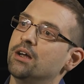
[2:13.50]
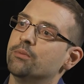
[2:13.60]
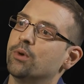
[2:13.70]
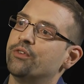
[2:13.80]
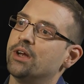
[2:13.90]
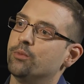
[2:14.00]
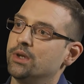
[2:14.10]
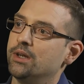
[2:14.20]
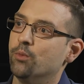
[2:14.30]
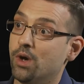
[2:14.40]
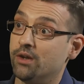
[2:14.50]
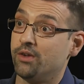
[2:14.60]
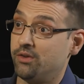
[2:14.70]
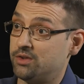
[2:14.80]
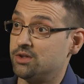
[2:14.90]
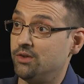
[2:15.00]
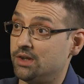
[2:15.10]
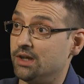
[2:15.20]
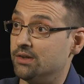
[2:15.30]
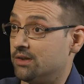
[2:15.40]
without winning one of those two
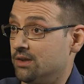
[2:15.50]
states.